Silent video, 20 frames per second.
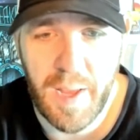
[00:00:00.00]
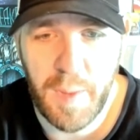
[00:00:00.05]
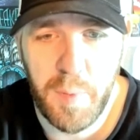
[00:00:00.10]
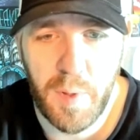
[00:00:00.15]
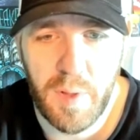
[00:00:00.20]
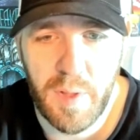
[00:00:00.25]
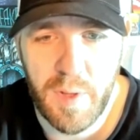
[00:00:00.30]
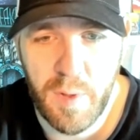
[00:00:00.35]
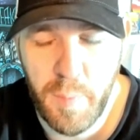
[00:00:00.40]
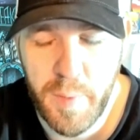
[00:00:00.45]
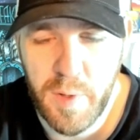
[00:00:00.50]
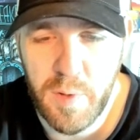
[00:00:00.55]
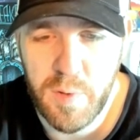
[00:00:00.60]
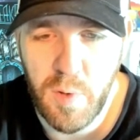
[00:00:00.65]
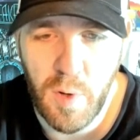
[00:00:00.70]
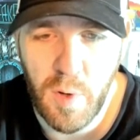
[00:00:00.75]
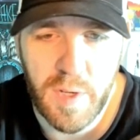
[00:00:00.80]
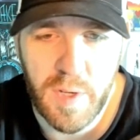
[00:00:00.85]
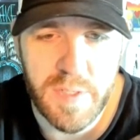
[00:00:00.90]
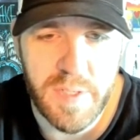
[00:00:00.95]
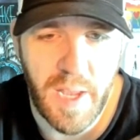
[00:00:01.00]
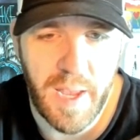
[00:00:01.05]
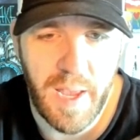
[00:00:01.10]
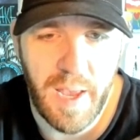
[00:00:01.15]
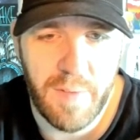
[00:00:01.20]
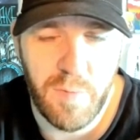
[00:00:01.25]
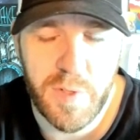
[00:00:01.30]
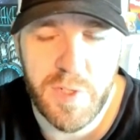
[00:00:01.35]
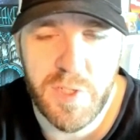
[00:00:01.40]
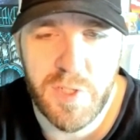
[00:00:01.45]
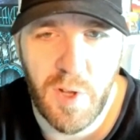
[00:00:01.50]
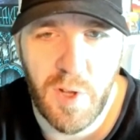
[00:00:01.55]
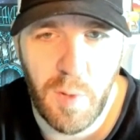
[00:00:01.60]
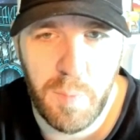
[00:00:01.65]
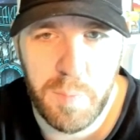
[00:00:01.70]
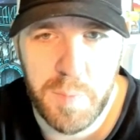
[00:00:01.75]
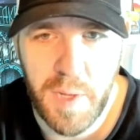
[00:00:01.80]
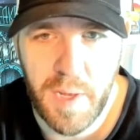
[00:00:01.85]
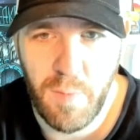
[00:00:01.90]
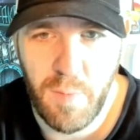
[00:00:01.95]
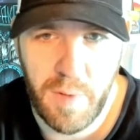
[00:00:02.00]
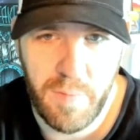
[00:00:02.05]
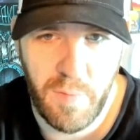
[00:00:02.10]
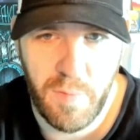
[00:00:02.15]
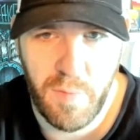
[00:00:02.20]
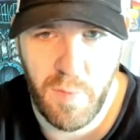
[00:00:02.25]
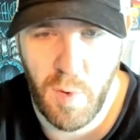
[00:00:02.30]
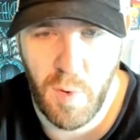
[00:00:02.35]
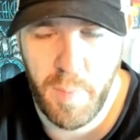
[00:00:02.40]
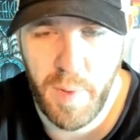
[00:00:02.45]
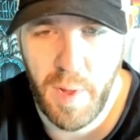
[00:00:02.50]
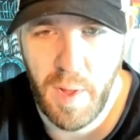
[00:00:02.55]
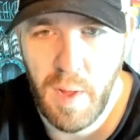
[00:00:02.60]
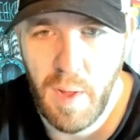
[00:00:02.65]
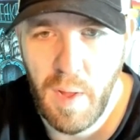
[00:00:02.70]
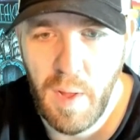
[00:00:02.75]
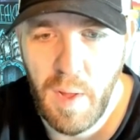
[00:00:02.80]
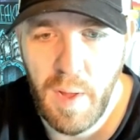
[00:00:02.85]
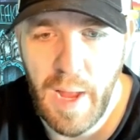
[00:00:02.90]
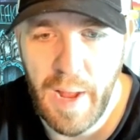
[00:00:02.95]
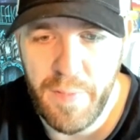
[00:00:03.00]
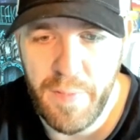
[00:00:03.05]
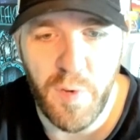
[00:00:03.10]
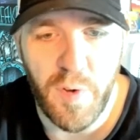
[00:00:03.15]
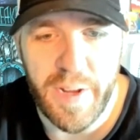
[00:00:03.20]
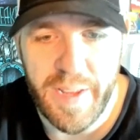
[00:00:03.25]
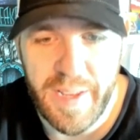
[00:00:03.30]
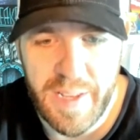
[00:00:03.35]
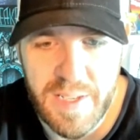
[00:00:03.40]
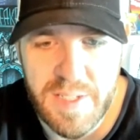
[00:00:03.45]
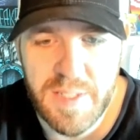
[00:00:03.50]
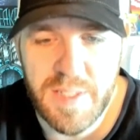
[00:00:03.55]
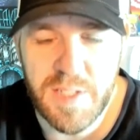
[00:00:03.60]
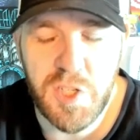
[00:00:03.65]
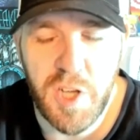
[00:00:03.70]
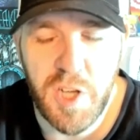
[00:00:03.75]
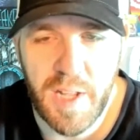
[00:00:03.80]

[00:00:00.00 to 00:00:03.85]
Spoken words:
I put Liquid Metal Torque because I have Resculpt and Raven Form, and there is the